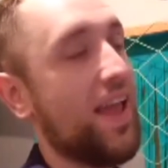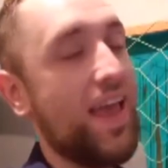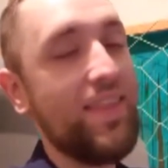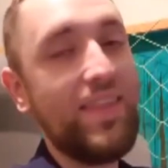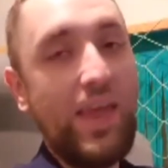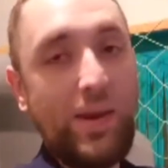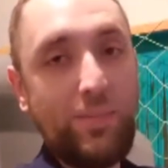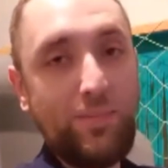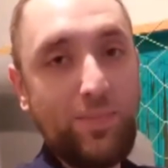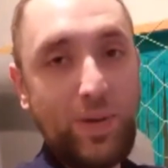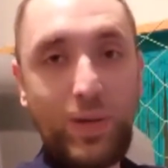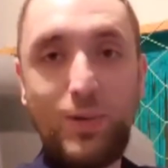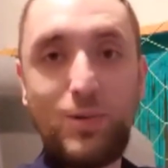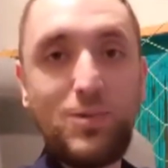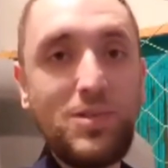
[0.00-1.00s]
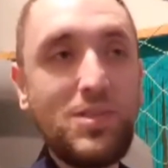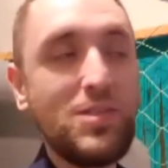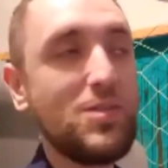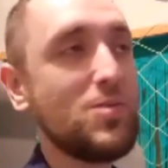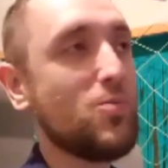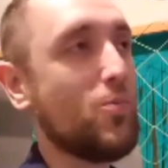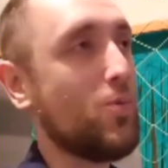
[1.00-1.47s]
And then
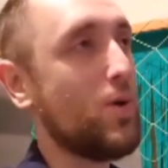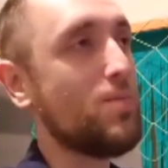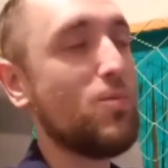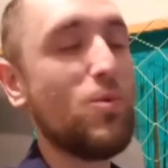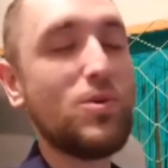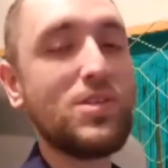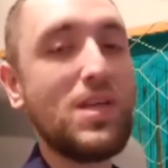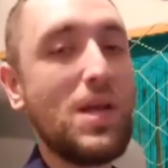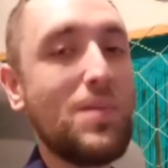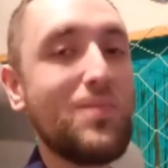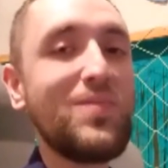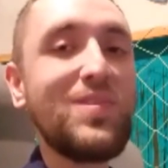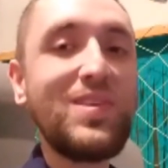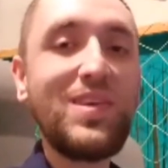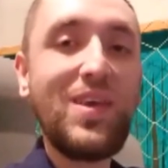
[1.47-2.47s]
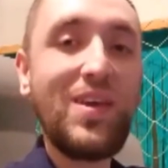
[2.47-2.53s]
poses one more time for the